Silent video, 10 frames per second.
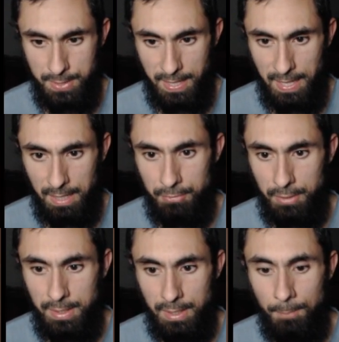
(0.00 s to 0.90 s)
I have
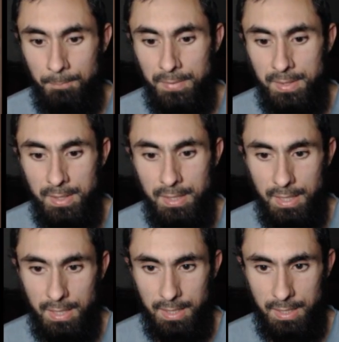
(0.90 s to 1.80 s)
right now,
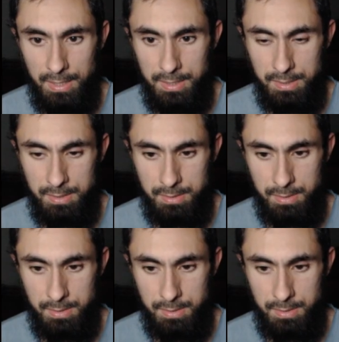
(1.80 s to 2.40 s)
and